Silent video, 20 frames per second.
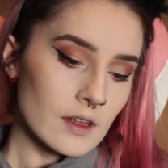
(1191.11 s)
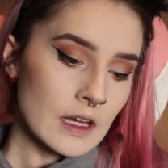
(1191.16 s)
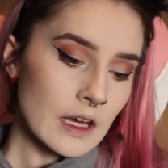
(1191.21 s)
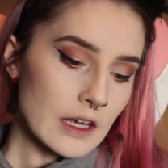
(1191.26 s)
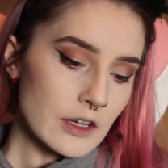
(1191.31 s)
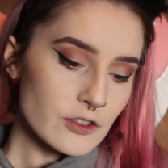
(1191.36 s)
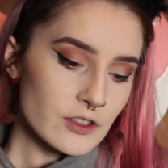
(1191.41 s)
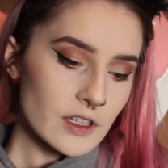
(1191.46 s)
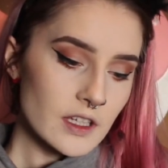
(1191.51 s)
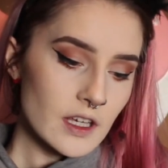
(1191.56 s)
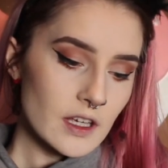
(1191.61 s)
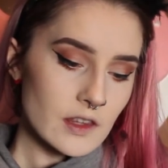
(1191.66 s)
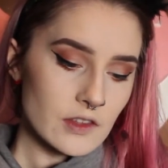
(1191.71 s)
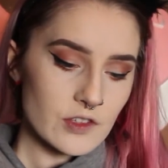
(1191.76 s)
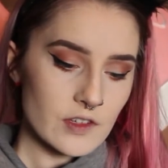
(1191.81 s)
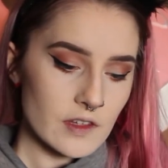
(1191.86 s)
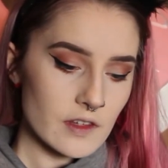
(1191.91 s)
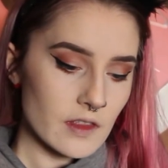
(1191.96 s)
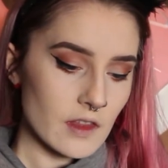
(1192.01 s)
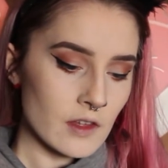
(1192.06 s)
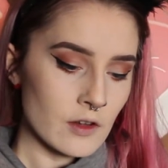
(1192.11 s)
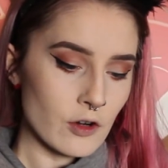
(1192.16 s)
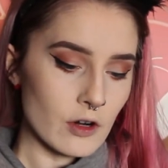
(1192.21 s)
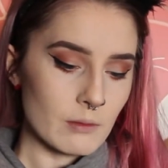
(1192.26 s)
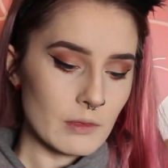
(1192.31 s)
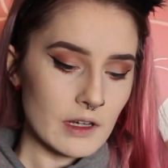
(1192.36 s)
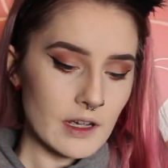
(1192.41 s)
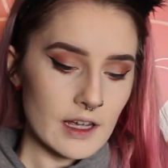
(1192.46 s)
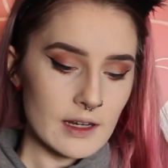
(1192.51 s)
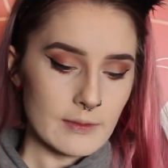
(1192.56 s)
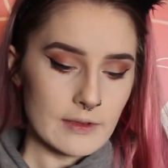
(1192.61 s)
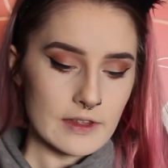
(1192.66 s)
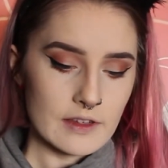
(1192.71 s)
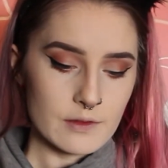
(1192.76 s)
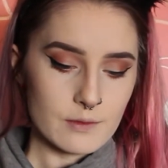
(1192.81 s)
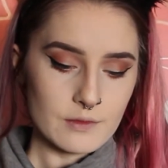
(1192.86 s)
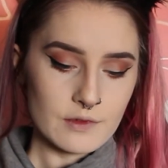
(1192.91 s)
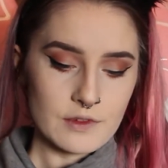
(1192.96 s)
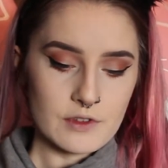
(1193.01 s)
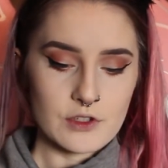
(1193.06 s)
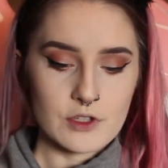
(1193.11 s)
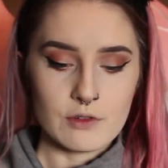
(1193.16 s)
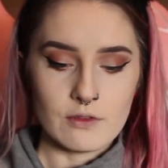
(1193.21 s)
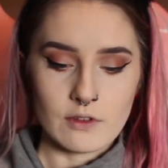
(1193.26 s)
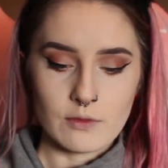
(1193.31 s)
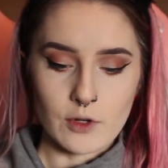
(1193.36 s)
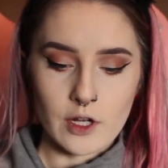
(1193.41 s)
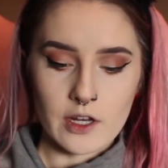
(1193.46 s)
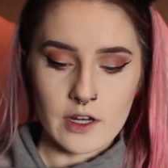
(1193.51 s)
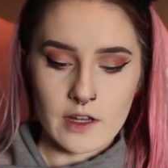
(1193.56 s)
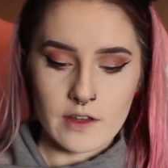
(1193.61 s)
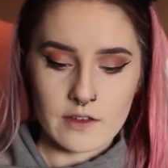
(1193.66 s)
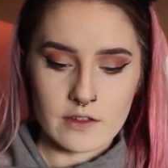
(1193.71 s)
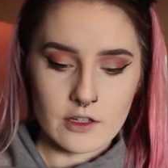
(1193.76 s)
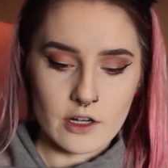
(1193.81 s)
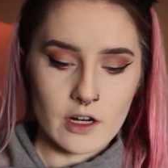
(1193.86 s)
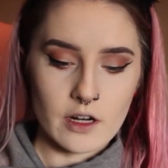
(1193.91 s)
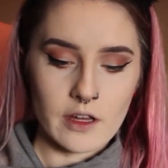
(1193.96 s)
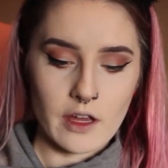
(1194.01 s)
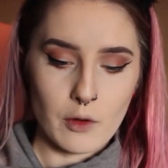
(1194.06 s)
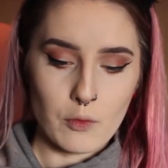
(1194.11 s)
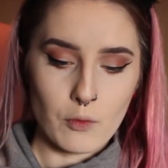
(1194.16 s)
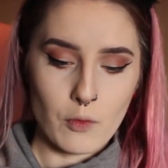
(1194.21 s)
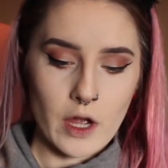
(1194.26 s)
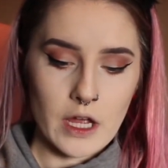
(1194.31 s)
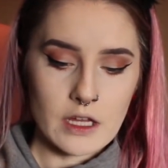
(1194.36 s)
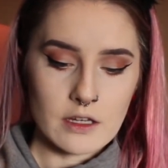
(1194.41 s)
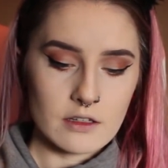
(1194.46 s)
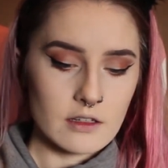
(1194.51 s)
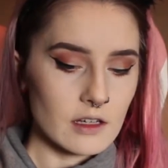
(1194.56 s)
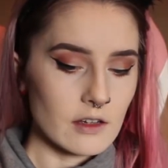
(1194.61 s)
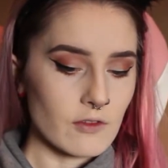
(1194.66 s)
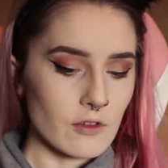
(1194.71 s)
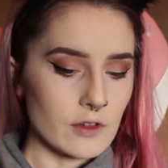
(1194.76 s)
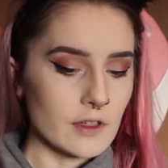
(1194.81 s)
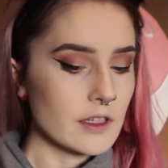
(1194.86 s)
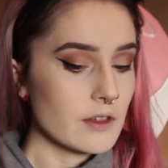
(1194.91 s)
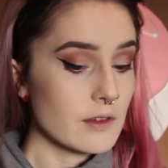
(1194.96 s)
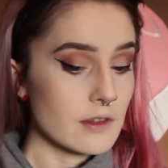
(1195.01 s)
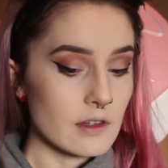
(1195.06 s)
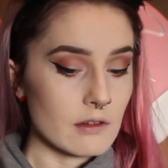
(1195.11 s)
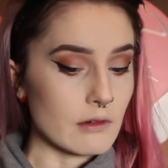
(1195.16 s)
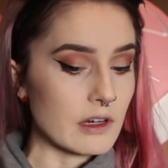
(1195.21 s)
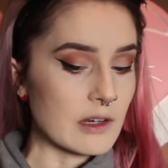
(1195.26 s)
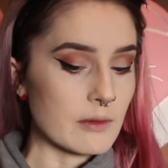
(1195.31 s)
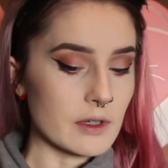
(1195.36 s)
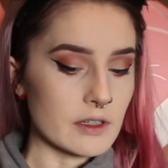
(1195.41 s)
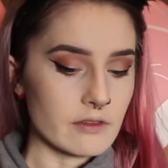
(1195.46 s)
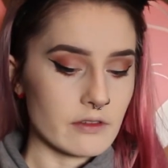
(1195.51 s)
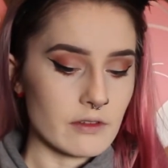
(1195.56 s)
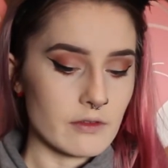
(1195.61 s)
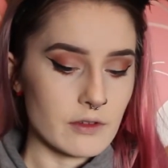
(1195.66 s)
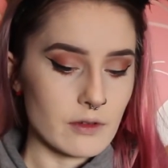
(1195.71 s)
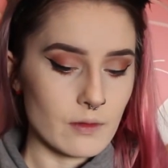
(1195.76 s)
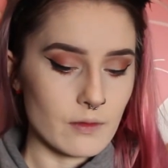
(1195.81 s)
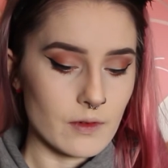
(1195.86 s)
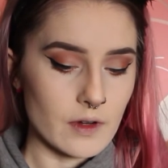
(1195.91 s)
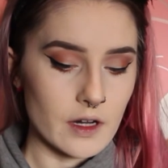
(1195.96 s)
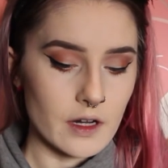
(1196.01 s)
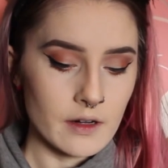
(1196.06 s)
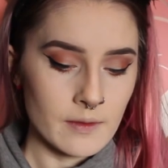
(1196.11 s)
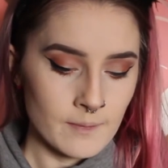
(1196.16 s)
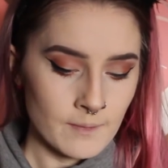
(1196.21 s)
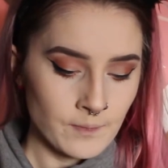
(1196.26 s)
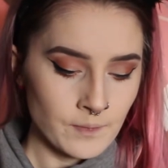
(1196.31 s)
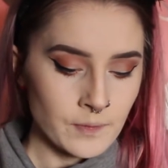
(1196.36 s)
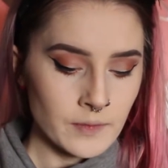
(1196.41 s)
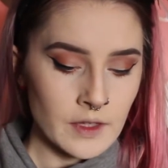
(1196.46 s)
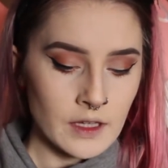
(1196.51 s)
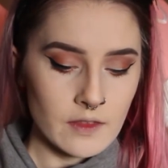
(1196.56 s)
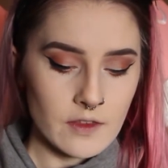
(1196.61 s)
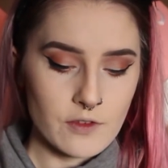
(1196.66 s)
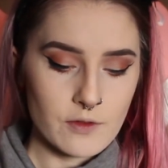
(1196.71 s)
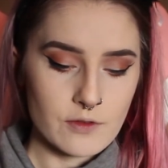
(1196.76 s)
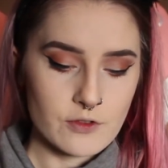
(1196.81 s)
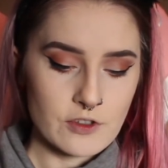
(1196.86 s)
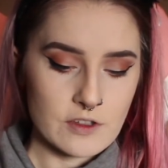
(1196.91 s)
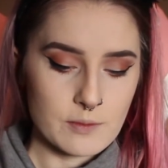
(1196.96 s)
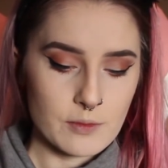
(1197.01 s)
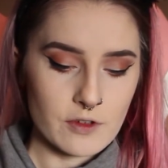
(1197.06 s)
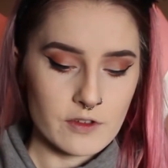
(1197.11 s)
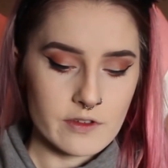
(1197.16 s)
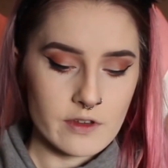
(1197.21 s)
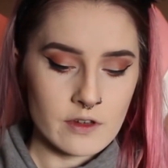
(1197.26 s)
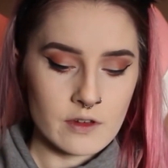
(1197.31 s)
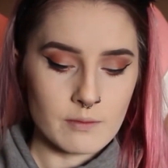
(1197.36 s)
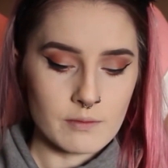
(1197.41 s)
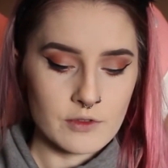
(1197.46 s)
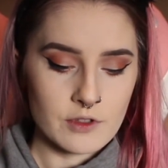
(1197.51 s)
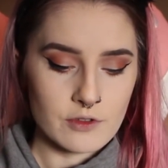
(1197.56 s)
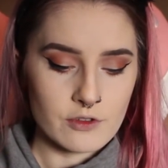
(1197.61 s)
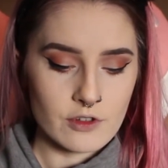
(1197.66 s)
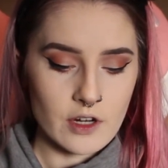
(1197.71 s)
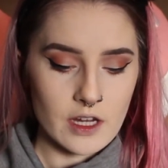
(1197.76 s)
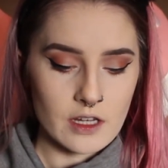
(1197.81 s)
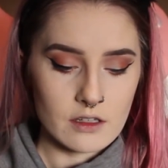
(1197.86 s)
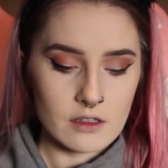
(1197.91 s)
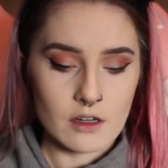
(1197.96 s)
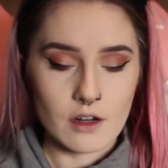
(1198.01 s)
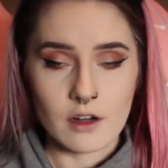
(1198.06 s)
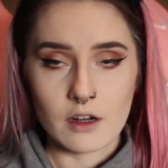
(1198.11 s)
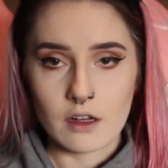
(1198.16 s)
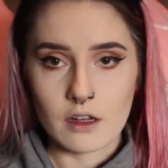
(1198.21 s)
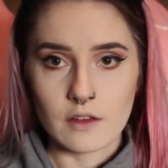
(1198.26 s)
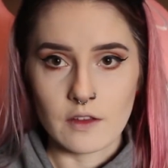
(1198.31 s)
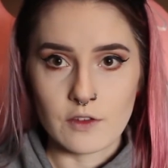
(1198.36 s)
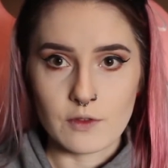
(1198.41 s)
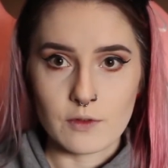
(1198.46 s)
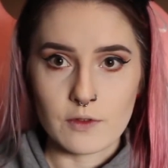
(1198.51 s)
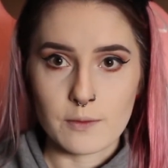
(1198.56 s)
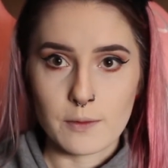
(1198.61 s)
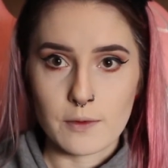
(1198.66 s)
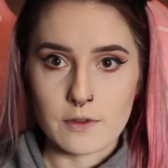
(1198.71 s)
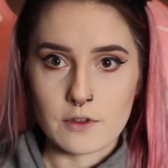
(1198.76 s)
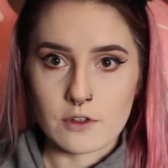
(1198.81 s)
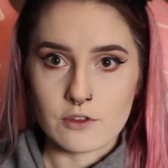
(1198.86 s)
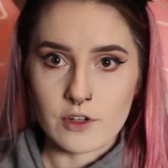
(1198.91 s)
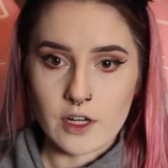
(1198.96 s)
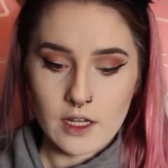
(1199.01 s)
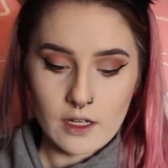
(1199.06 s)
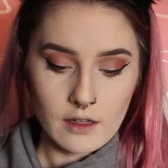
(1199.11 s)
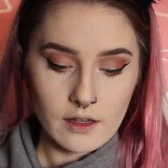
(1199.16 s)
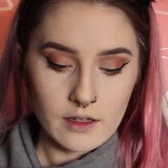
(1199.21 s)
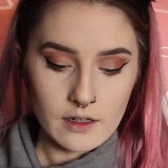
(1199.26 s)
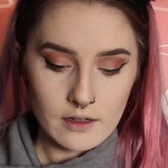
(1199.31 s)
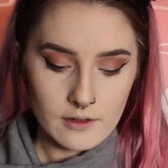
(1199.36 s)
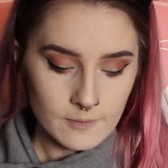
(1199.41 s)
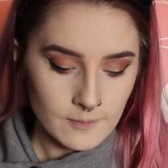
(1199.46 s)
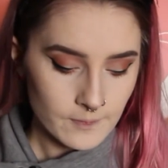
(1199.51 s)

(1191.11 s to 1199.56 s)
I usually get just the normal kind, but this one was 2-in-1. It has a dark and white. I've only used the white one so far. This one's just supposed to dry dark, and this one's supposed to dry clear.